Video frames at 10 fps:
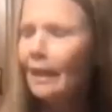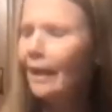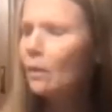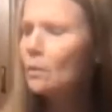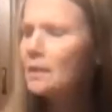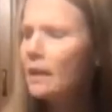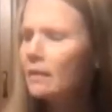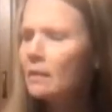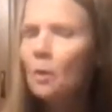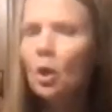I always
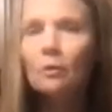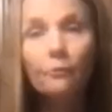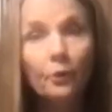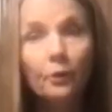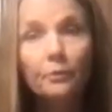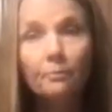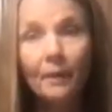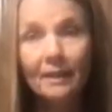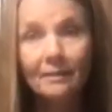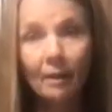take the monk fruit
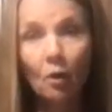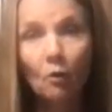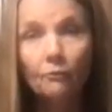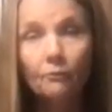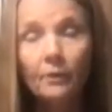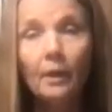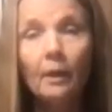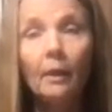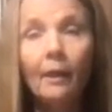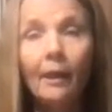myself
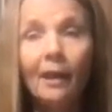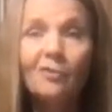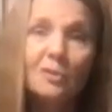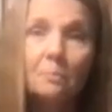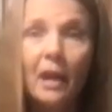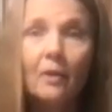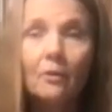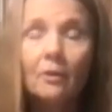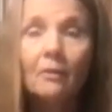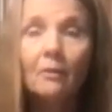and just powder
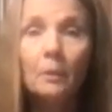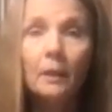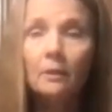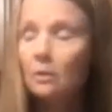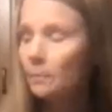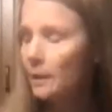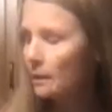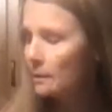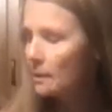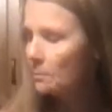it in the blender,
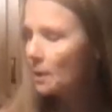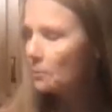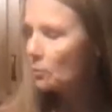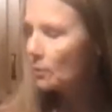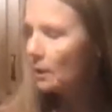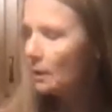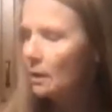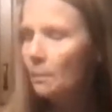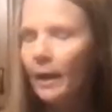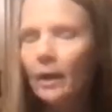because sometimes you really
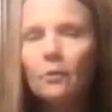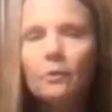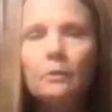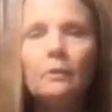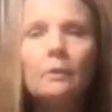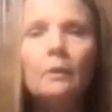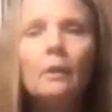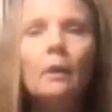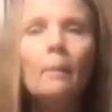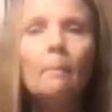need the powdered
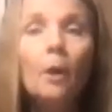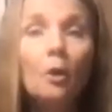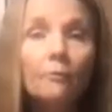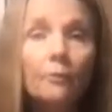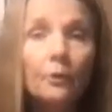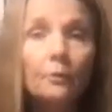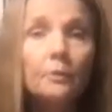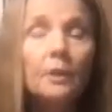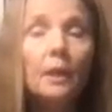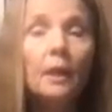monk fruit,
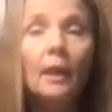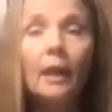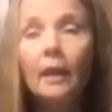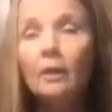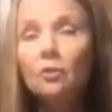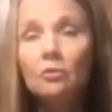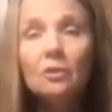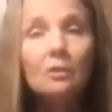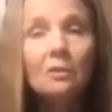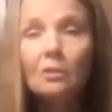and you
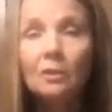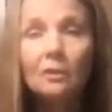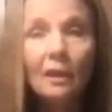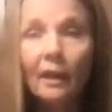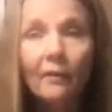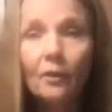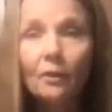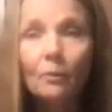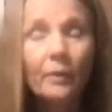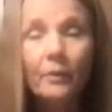just stir it
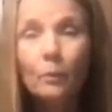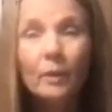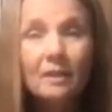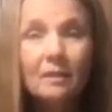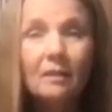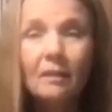together with a whisk,